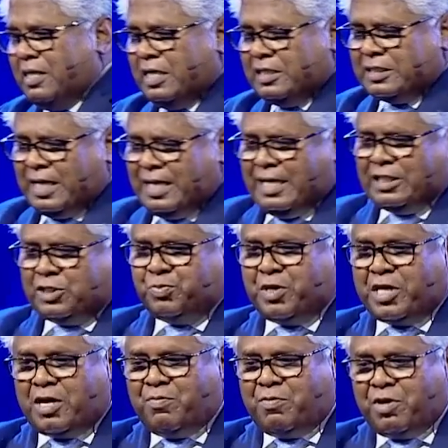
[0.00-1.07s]
descendants
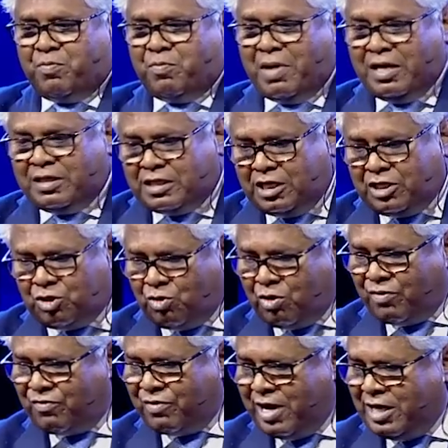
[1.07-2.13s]
becoming multitude
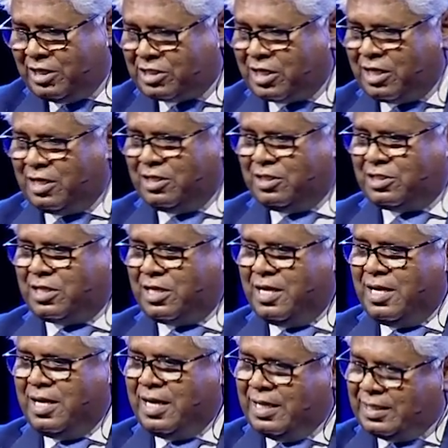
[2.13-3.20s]
of nations,
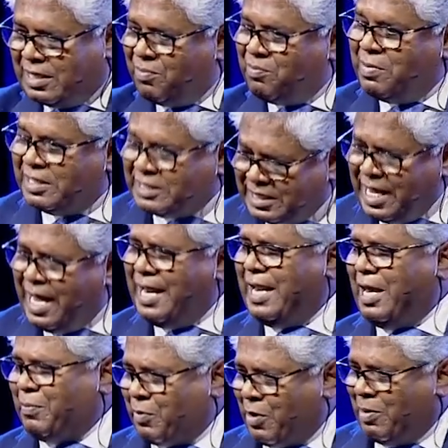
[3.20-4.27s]
is a
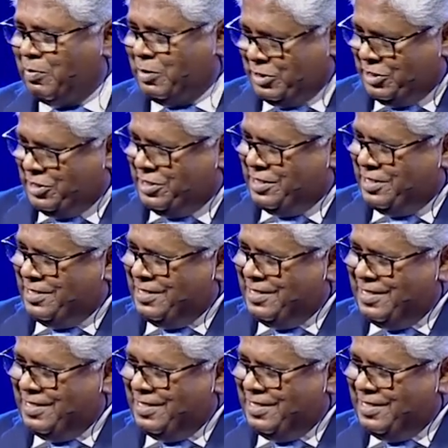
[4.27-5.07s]
messianic promise.